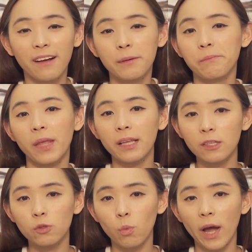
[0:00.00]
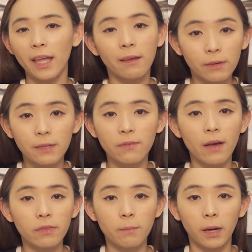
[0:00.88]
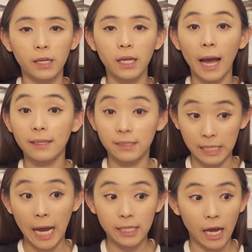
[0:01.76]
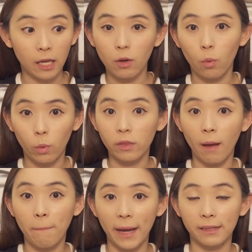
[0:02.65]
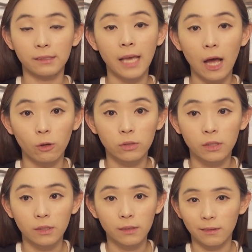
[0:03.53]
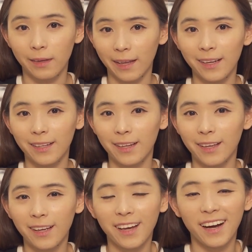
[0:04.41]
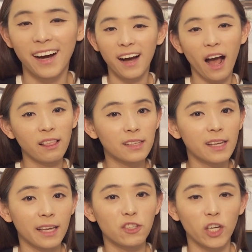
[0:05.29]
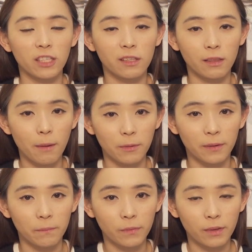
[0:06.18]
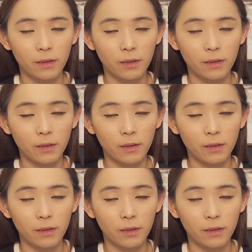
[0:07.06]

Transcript: That is why even if I have the money, I will not buy this house. Get it? Unless I can change the number.